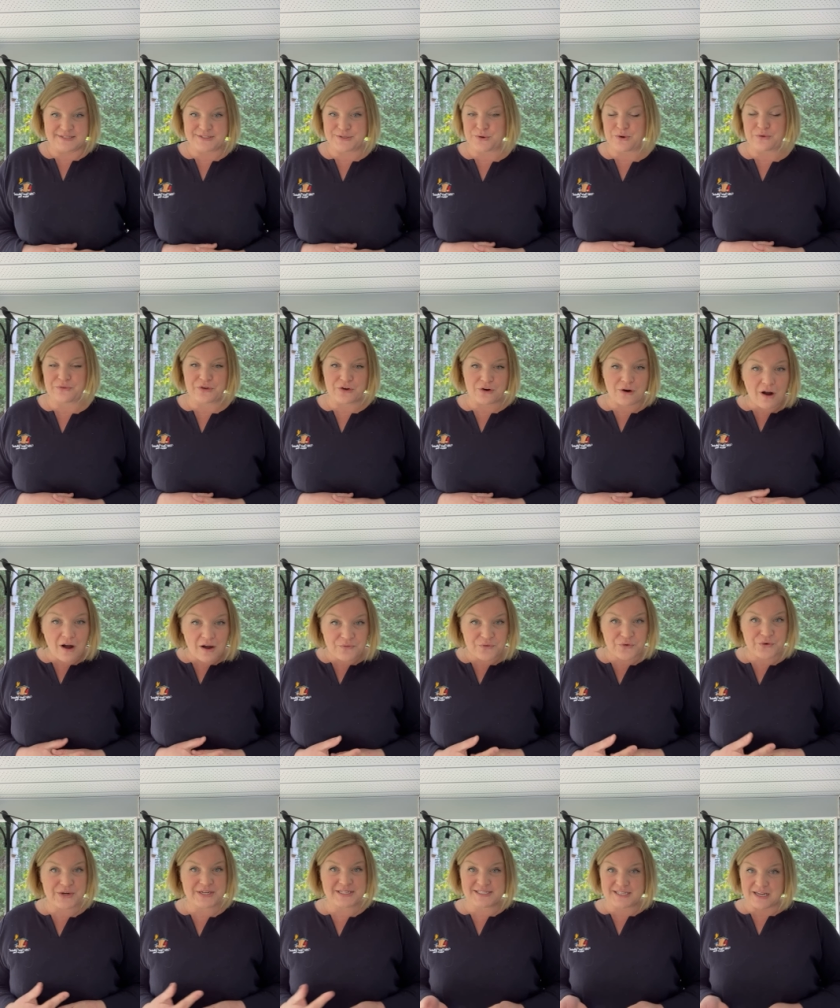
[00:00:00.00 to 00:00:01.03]
So if you're
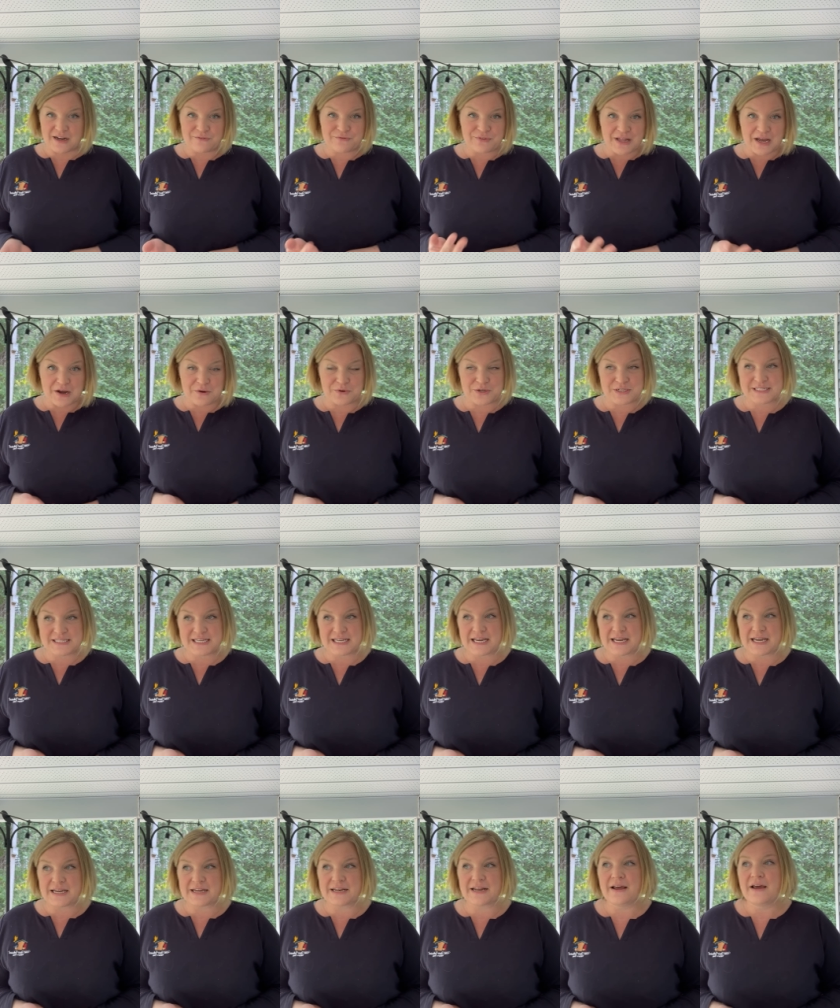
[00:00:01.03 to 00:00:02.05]
offering sunflower
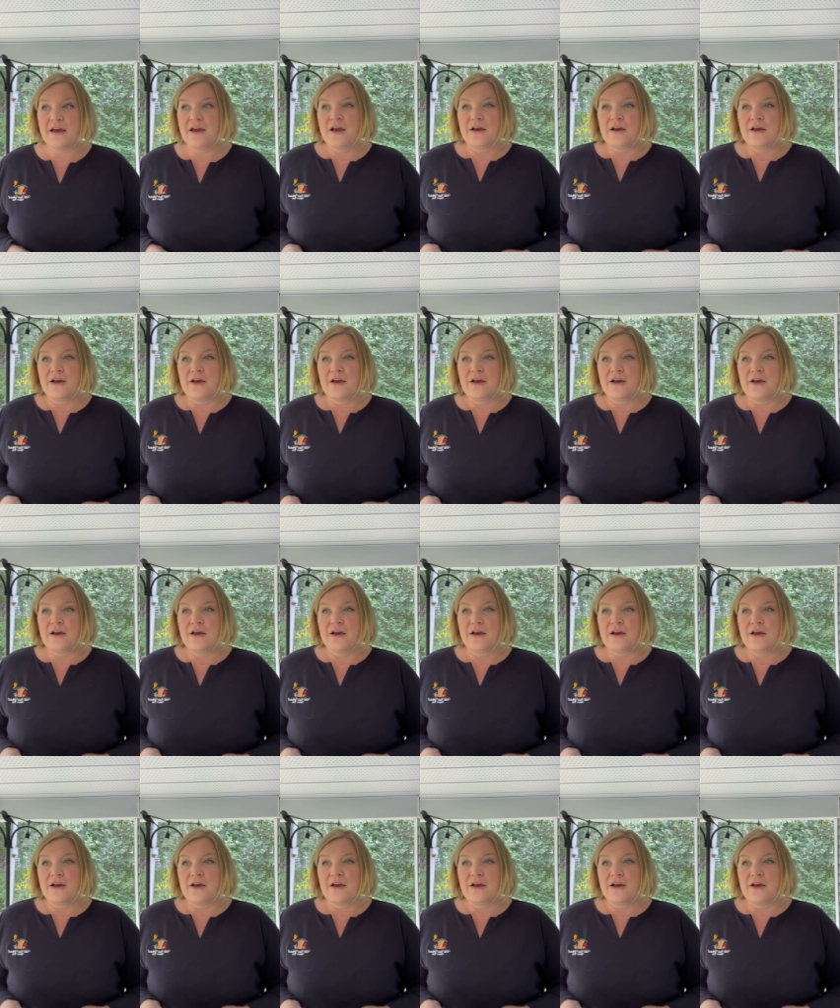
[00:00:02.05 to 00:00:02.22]
seed,